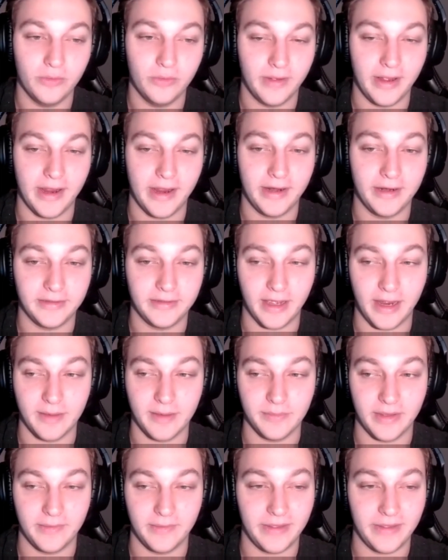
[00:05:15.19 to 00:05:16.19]
ahead of time
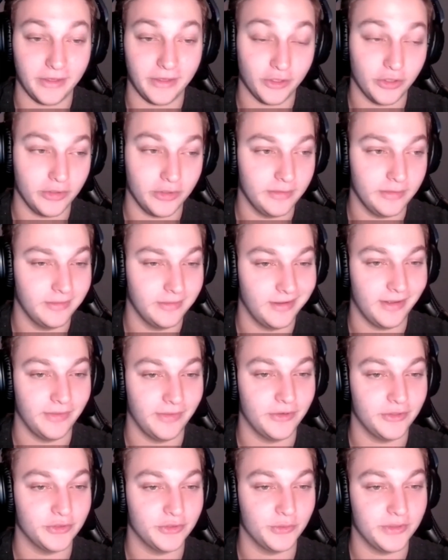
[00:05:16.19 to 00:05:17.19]
that they could, and
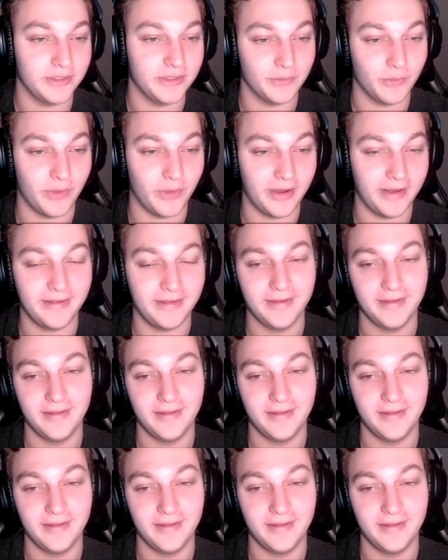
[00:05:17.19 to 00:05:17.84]
there's a reason why.